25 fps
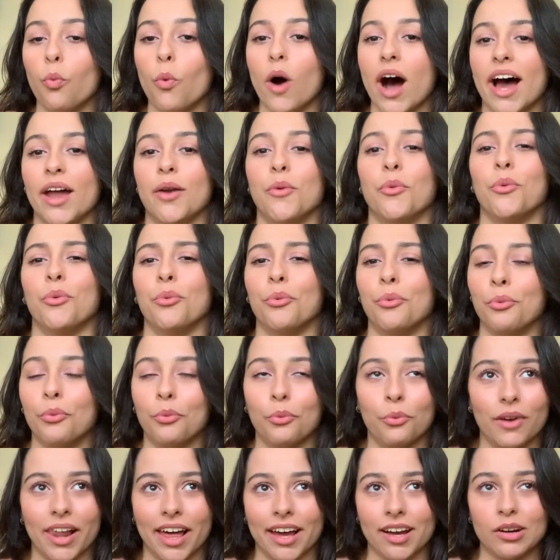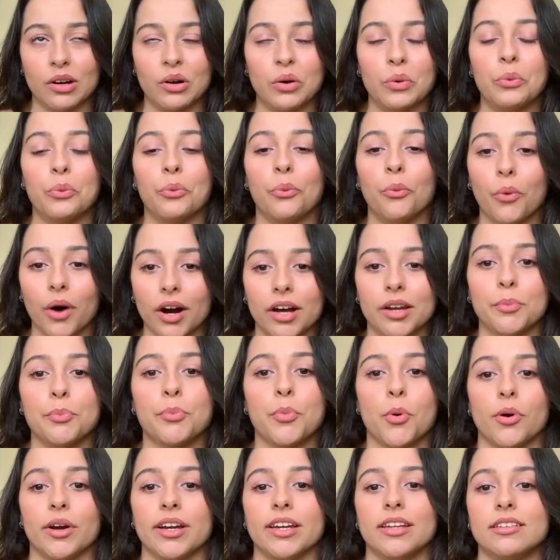at like one
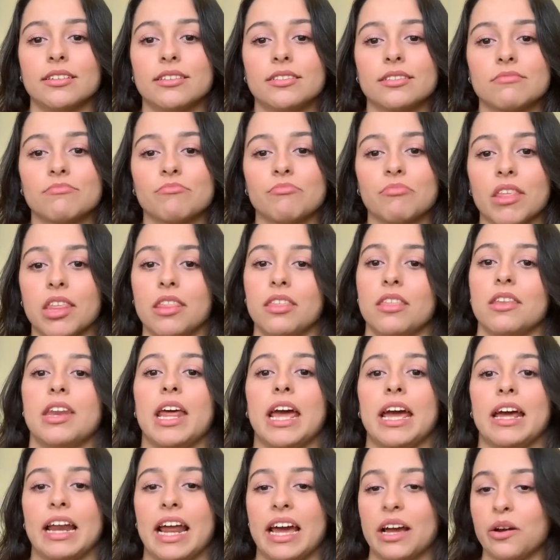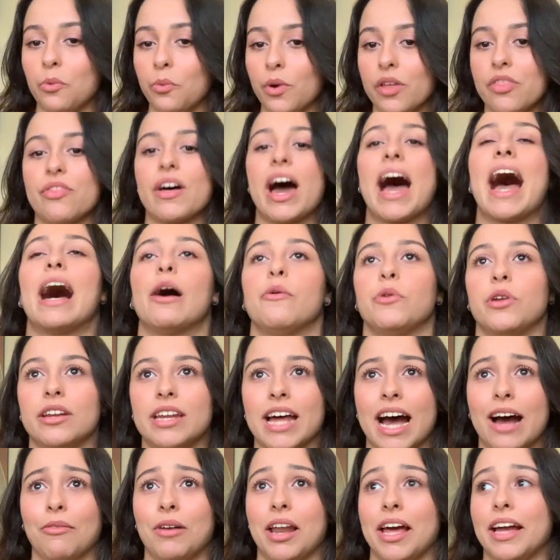point in the day, like without a
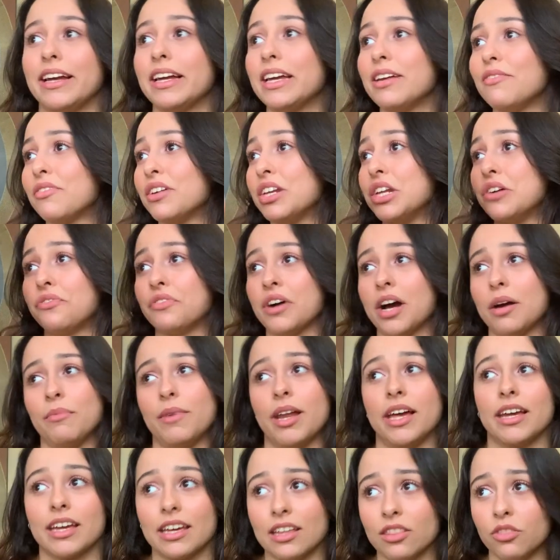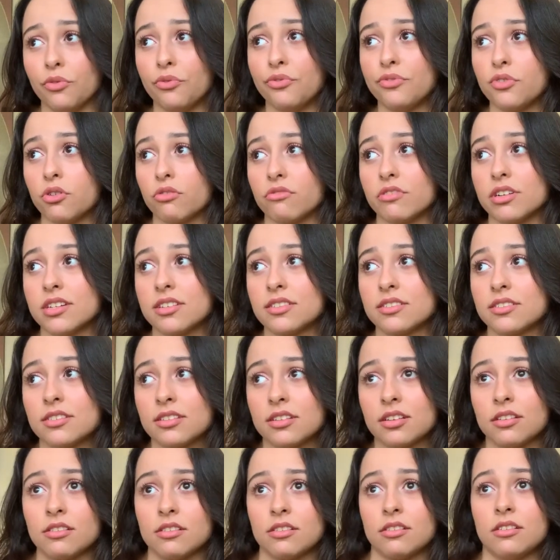doubt. Like, even if I'm like in the forest,